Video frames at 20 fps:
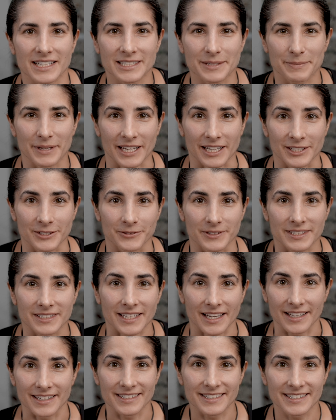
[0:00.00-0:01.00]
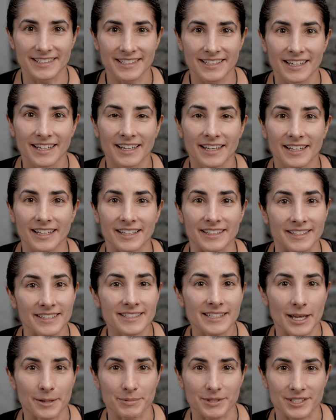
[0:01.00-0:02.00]
to Piano with Des. In this
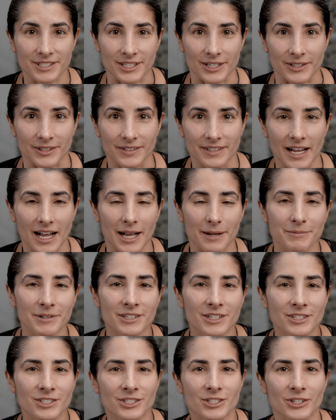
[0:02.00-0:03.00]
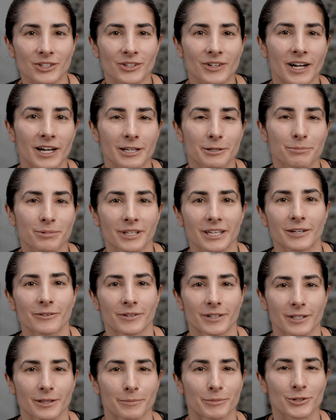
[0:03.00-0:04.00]
episode, I'm going to show you how to play
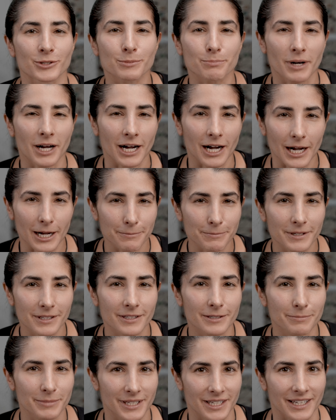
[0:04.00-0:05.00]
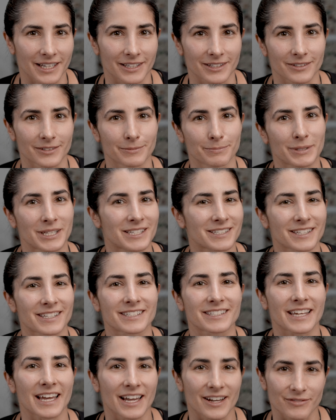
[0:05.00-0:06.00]
one of the most popular piano
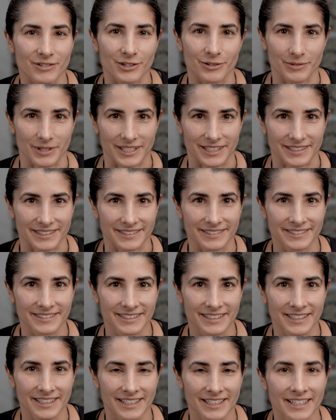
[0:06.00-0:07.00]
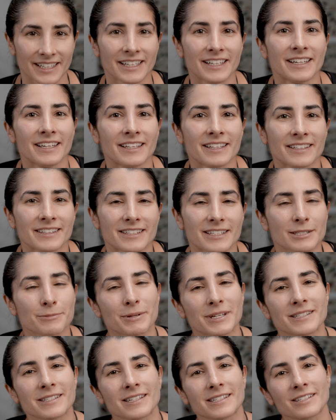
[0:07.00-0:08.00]
pieces ever written. This
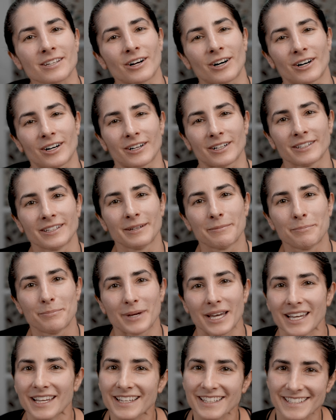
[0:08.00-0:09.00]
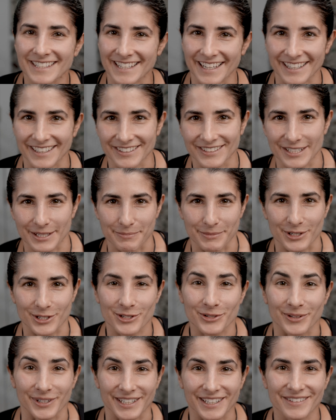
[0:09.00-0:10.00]
piece is called Bagatelle No.
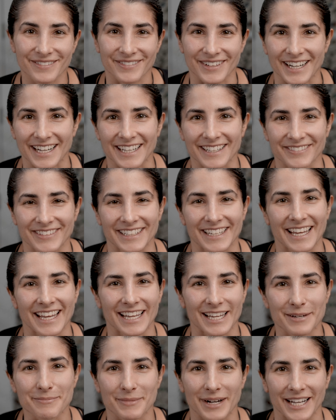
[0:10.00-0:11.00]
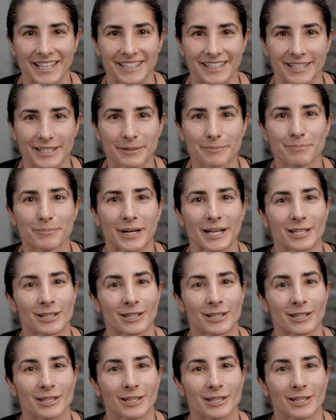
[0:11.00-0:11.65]
25 in A minor by